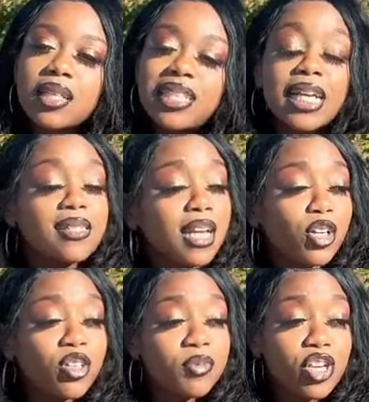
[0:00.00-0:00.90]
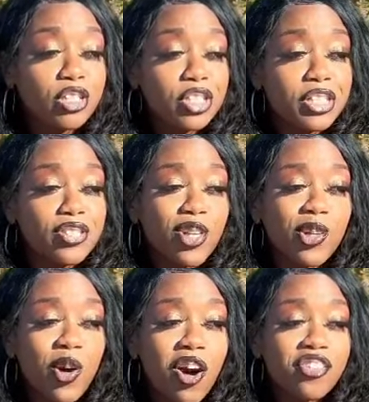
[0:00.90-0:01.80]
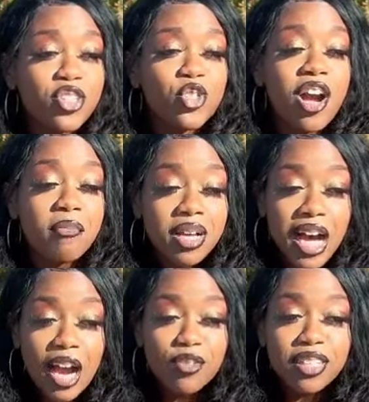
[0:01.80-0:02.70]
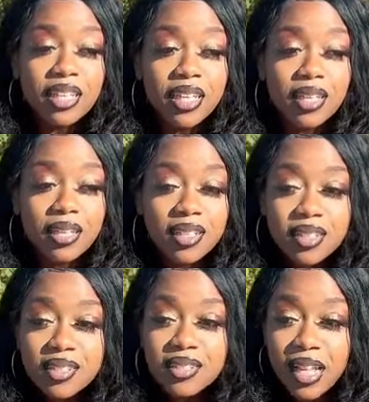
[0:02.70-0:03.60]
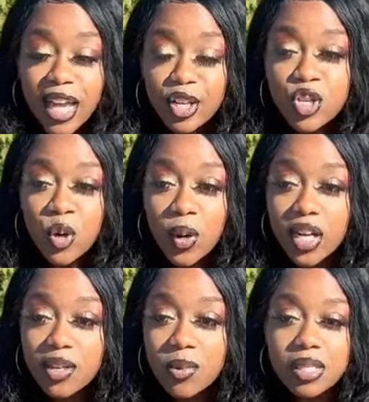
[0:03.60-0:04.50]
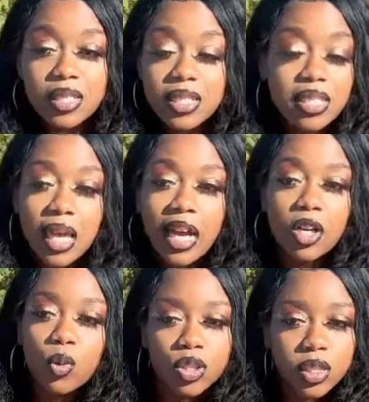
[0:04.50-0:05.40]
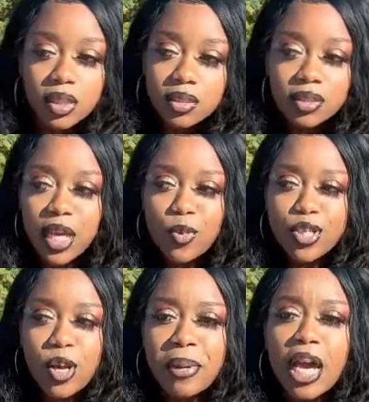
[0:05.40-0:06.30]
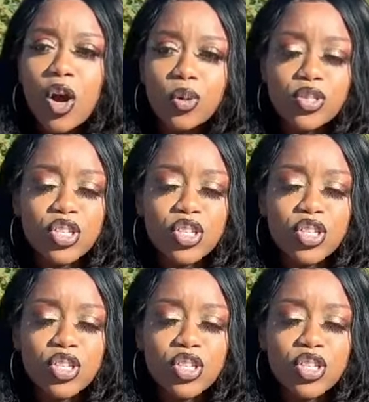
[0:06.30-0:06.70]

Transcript: Like I said, I grew up sheltered, so all the trauma I really endured wasn't until I got older and was on my own.